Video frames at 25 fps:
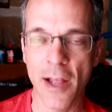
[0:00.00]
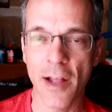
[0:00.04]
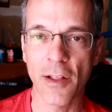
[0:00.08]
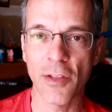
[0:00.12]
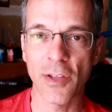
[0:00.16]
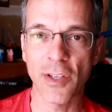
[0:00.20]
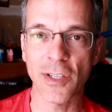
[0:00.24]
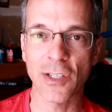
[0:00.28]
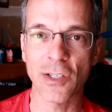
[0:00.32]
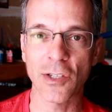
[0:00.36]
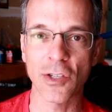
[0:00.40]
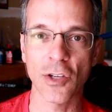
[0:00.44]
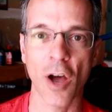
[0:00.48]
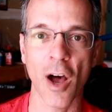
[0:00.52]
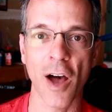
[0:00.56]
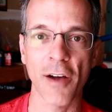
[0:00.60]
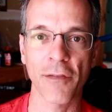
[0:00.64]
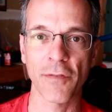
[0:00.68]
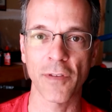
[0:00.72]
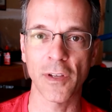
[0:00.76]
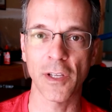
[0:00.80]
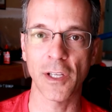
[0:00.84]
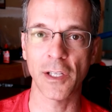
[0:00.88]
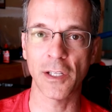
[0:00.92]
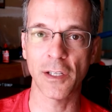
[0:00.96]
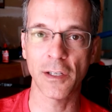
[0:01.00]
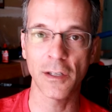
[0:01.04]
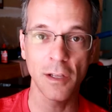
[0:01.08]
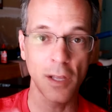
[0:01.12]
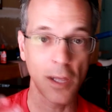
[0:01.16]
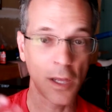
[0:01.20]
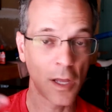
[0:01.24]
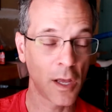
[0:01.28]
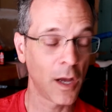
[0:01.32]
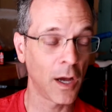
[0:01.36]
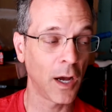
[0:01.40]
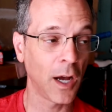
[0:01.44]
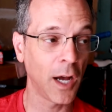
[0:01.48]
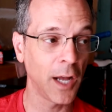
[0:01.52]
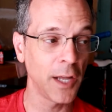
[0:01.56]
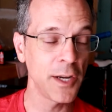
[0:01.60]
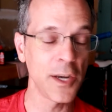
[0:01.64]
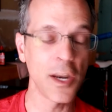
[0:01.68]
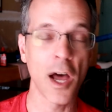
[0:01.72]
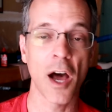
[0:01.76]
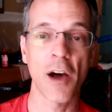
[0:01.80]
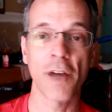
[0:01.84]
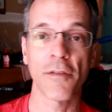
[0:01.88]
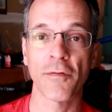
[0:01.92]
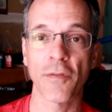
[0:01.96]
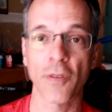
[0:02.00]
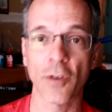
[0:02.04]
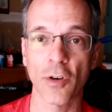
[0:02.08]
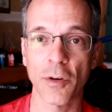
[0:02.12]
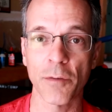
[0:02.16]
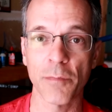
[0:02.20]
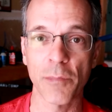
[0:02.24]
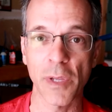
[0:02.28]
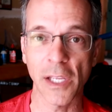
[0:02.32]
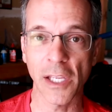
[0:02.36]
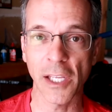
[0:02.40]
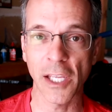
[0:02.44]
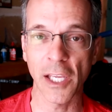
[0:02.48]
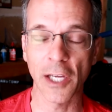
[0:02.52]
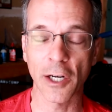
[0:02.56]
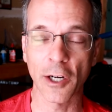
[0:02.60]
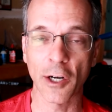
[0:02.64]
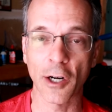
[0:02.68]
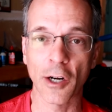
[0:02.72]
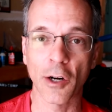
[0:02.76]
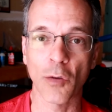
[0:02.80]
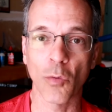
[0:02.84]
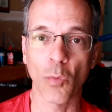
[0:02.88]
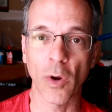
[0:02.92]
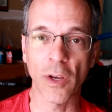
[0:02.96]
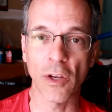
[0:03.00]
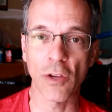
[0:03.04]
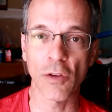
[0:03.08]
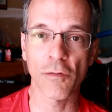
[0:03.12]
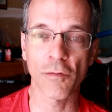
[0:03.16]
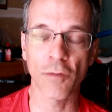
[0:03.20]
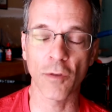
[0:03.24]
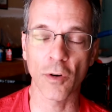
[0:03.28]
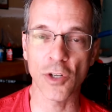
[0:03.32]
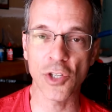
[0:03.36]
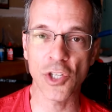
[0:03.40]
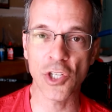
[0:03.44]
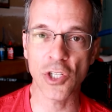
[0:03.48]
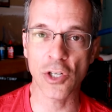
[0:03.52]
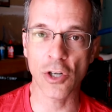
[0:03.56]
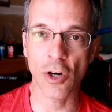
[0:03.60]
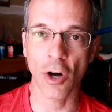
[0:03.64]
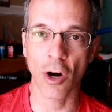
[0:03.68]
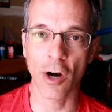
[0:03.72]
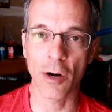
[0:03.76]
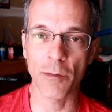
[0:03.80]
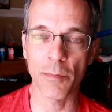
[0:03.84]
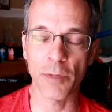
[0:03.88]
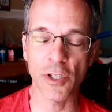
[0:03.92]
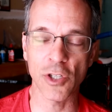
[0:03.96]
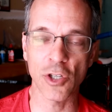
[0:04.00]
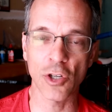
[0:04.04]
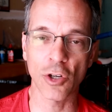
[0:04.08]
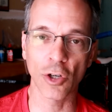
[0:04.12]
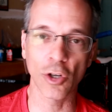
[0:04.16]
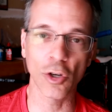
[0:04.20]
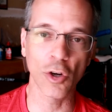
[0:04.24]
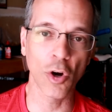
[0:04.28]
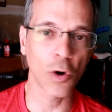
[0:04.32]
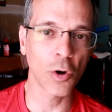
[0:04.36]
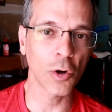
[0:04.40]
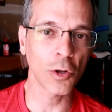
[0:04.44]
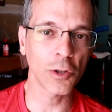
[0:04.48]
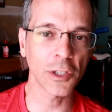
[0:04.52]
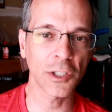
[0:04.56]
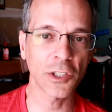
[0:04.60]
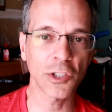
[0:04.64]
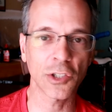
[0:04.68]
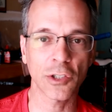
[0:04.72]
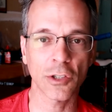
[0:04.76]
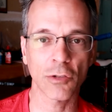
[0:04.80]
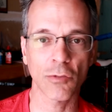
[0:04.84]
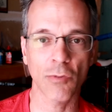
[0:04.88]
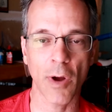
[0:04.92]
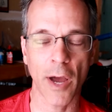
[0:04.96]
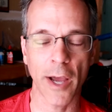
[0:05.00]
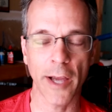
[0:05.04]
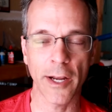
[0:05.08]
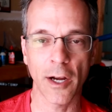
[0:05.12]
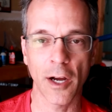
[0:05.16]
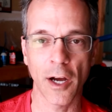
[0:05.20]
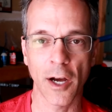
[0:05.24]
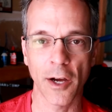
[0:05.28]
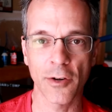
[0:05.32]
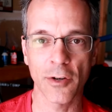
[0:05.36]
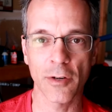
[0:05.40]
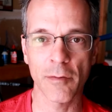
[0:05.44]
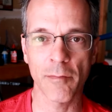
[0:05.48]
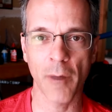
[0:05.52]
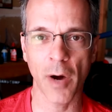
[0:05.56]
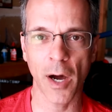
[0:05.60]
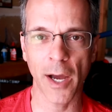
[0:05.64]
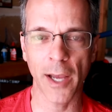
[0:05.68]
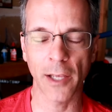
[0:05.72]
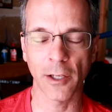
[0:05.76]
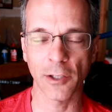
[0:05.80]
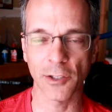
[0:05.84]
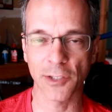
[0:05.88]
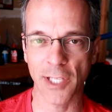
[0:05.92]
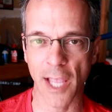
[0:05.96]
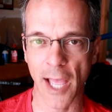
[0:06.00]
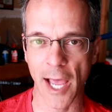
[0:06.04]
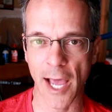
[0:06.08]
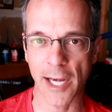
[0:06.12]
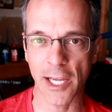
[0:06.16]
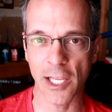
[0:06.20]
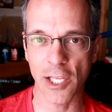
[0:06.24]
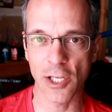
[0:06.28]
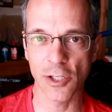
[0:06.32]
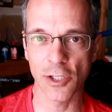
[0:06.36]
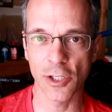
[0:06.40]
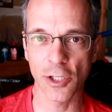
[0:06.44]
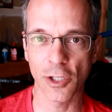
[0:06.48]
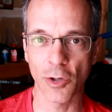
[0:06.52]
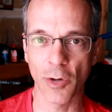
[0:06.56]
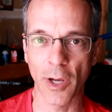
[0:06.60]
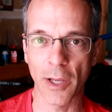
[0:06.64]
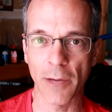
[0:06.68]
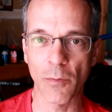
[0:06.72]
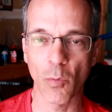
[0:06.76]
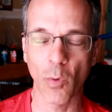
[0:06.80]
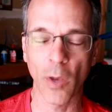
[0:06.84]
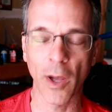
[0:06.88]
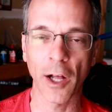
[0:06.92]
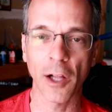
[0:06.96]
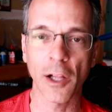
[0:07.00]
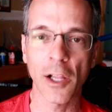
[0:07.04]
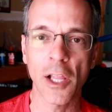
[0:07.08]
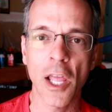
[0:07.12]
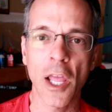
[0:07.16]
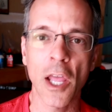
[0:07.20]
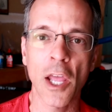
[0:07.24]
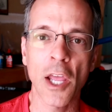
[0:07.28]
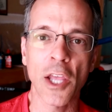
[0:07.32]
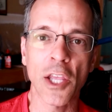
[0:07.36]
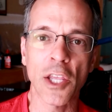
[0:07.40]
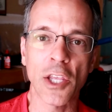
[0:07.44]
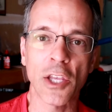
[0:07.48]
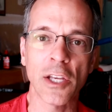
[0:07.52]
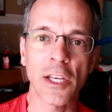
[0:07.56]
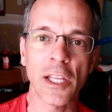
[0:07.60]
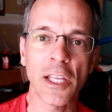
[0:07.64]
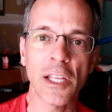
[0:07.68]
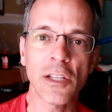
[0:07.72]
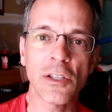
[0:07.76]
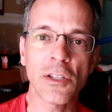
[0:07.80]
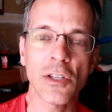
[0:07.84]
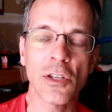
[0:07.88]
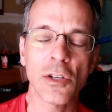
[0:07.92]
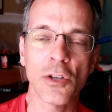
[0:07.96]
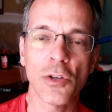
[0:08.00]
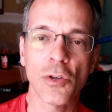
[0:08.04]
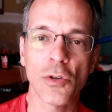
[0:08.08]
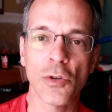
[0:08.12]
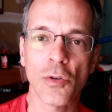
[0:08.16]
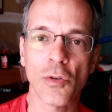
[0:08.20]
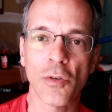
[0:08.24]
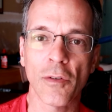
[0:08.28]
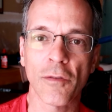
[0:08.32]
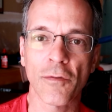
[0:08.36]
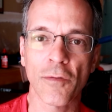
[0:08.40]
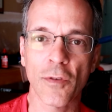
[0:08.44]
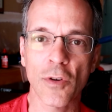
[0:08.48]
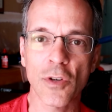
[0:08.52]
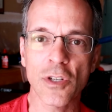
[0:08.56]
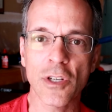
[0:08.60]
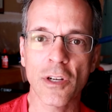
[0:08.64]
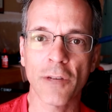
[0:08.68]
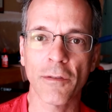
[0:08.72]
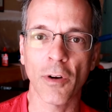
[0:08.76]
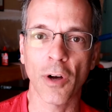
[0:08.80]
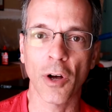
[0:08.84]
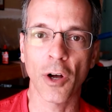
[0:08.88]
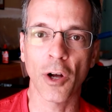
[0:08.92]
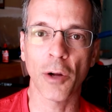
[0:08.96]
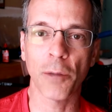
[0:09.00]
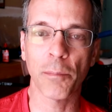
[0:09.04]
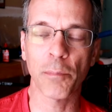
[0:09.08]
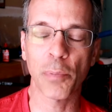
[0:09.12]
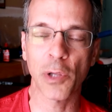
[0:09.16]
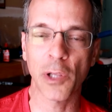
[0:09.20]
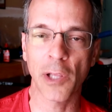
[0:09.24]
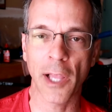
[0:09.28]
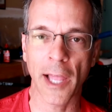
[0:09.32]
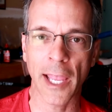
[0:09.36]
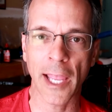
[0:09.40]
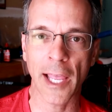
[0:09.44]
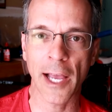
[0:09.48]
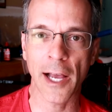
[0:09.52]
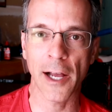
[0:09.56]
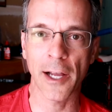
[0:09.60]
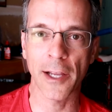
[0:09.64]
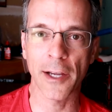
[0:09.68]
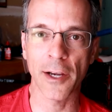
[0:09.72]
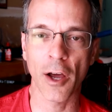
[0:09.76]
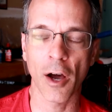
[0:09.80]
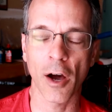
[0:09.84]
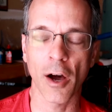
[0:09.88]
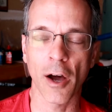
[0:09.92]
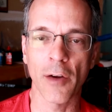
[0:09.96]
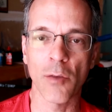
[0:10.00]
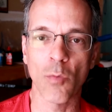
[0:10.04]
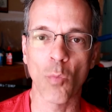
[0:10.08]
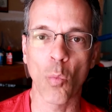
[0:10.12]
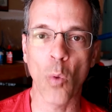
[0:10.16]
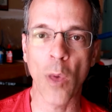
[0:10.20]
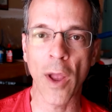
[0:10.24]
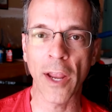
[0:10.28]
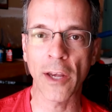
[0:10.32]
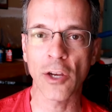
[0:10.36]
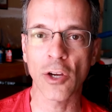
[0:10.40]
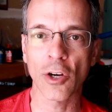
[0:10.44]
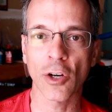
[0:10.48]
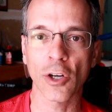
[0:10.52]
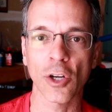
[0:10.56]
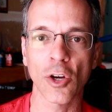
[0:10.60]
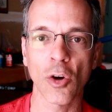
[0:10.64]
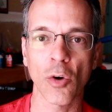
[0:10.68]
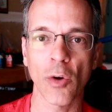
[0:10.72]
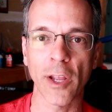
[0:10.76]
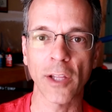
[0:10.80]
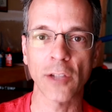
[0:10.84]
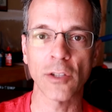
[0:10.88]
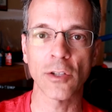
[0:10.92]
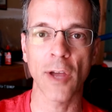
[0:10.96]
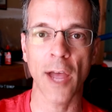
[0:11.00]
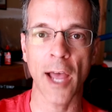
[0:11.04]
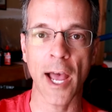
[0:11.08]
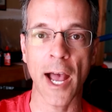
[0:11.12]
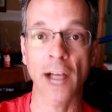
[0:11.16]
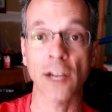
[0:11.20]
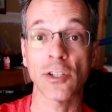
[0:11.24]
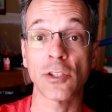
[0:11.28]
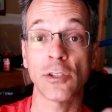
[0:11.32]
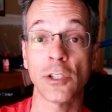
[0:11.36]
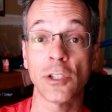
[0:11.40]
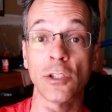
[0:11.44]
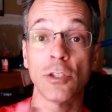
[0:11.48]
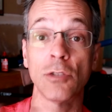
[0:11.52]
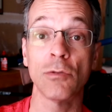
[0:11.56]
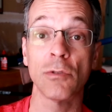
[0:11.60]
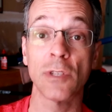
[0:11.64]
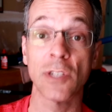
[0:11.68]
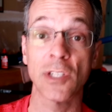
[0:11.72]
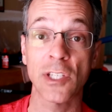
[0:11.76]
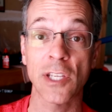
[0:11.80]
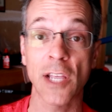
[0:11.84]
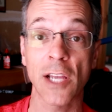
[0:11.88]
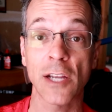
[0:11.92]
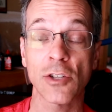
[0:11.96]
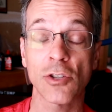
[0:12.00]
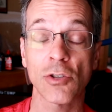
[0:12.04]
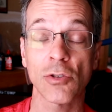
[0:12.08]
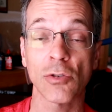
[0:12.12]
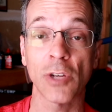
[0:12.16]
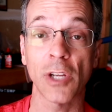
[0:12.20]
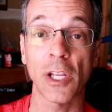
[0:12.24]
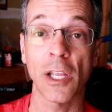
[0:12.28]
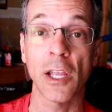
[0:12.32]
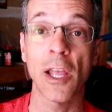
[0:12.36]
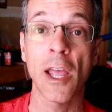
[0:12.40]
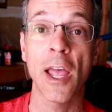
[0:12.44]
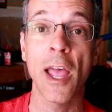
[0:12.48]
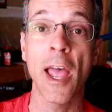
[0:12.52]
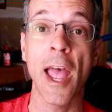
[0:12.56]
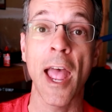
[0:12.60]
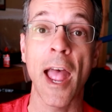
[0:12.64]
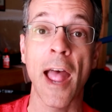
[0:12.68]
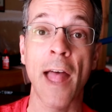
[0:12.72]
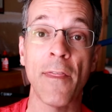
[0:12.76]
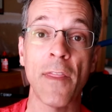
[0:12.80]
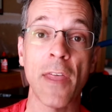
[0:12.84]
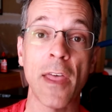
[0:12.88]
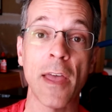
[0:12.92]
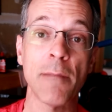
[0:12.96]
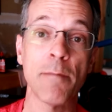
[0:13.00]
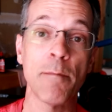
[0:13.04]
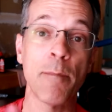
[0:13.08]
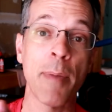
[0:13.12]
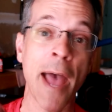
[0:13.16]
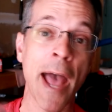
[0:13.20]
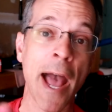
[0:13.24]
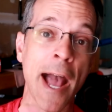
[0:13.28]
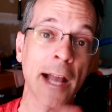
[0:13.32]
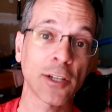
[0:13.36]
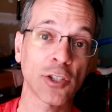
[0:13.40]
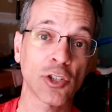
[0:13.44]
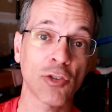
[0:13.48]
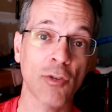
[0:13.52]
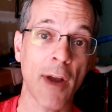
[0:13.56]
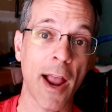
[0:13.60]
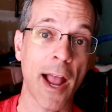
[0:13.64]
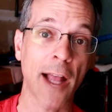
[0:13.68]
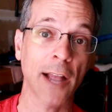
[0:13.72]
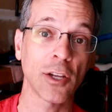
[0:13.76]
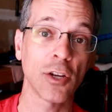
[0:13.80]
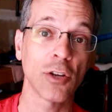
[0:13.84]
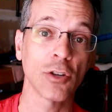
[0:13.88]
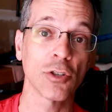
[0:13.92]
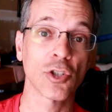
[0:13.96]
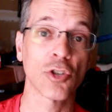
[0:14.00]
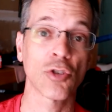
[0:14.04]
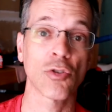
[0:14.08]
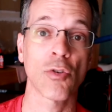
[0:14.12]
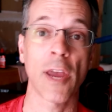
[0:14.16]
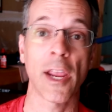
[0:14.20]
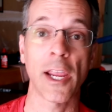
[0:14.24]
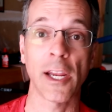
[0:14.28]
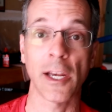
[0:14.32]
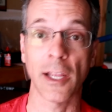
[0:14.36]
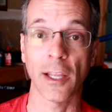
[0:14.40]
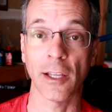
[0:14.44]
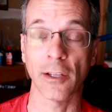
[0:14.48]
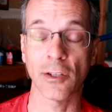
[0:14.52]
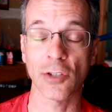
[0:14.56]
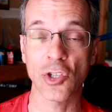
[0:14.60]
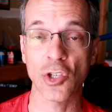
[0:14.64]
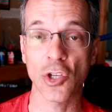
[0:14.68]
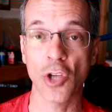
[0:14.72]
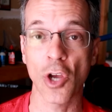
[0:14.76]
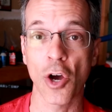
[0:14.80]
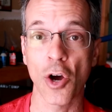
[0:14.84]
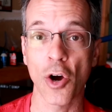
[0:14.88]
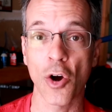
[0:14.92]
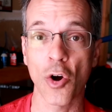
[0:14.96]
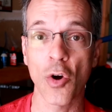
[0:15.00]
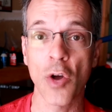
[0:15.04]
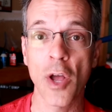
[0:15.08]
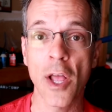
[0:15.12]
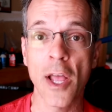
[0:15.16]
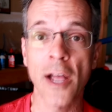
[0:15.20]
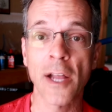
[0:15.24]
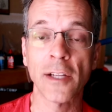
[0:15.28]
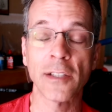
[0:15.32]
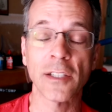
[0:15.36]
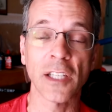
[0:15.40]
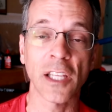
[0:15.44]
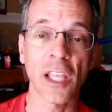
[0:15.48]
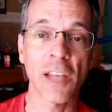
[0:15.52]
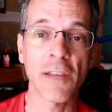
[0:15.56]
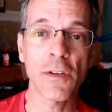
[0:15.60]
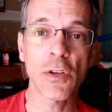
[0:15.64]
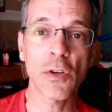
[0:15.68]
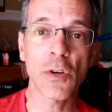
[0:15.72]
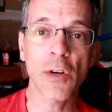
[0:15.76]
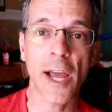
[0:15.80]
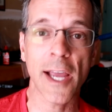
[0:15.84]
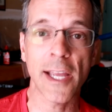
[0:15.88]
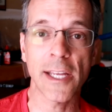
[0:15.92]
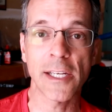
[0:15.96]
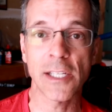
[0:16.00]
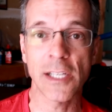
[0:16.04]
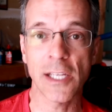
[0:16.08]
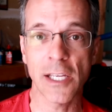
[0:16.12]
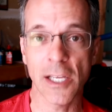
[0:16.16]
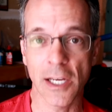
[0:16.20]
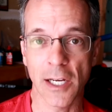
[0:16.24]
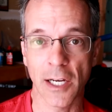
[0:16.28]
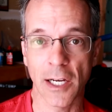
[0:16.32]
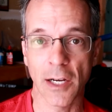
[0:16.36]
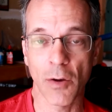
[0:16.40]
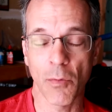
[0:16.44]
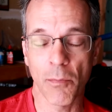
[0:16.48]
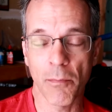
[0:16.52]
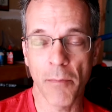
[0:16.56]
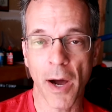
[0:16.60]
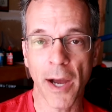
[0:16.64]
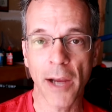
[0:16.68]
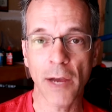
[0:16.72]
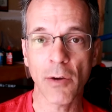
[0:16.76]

This is often enough for a beginner when you first start, but your goal is to ride 100 miles. How do you do it? Well, you need to first of all plan on when you're going to actually do the century and then backtrack your training. So to give you an idea, my